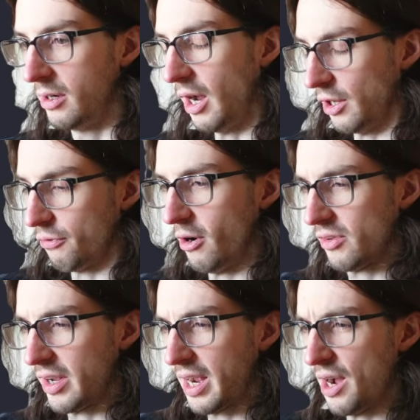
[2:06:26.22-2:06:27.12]
As far
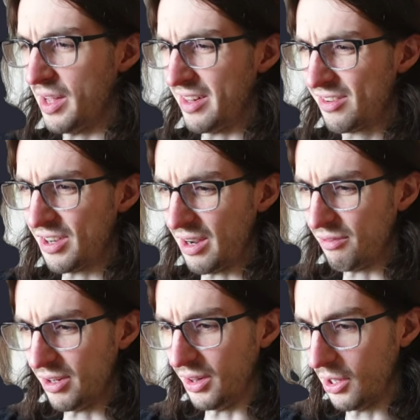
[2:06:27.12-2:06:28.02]
as like how that's
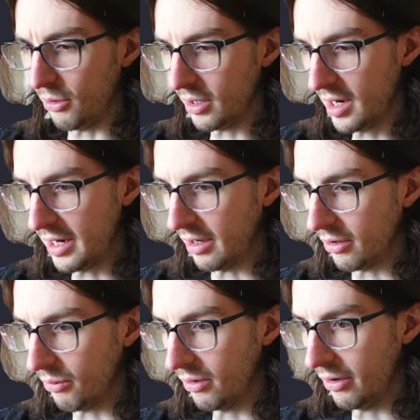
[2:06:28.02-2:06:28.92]
saved and loaded, I
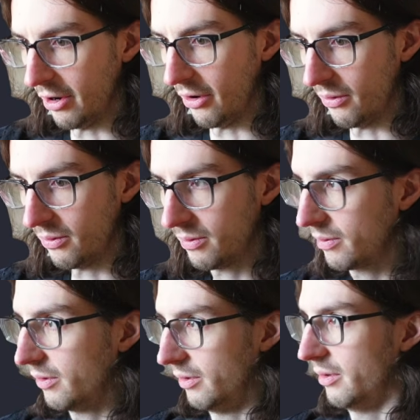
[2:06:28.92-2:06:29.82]
don't know.
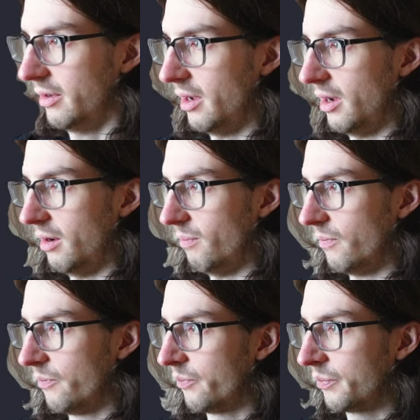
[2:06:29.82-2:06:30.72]

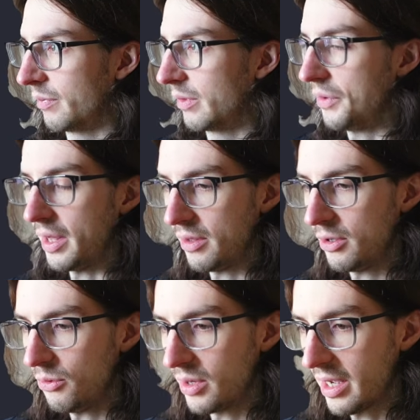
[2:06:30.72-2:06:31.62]
I
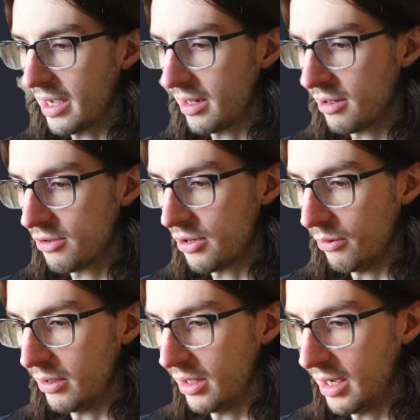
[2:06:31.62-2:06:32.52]
think you can
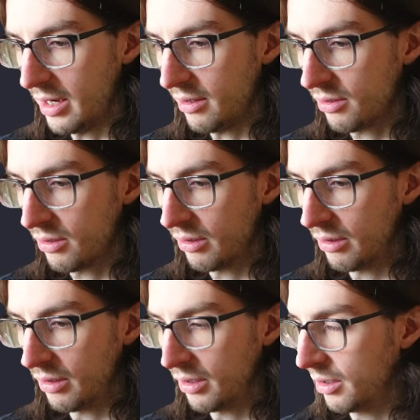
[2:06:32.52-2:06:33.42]
serialize
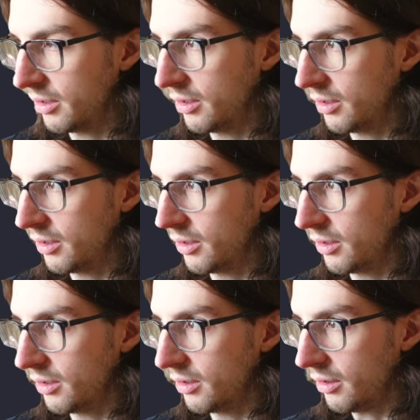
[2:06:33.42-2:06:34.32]

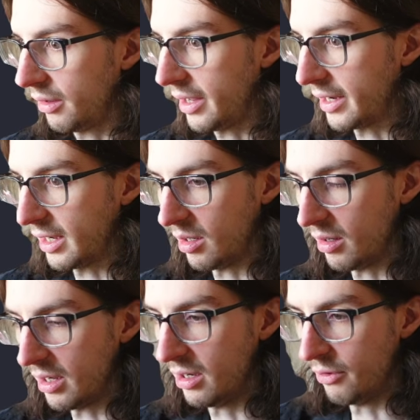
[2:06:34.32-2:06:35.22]
like
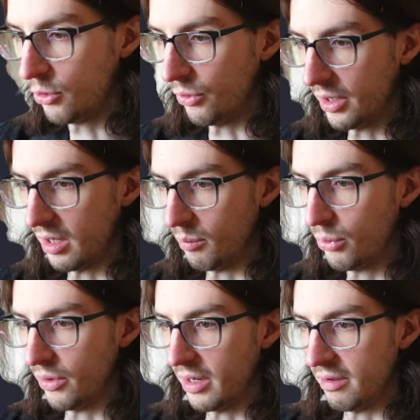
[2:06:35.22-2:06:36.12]
in individual
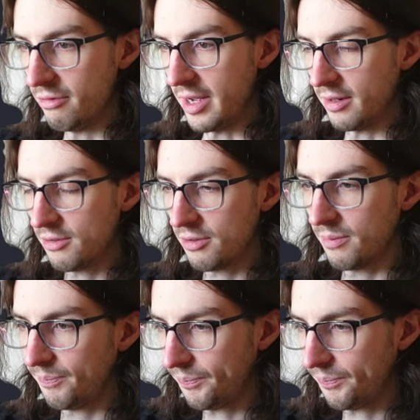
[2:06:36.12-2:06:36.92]
input events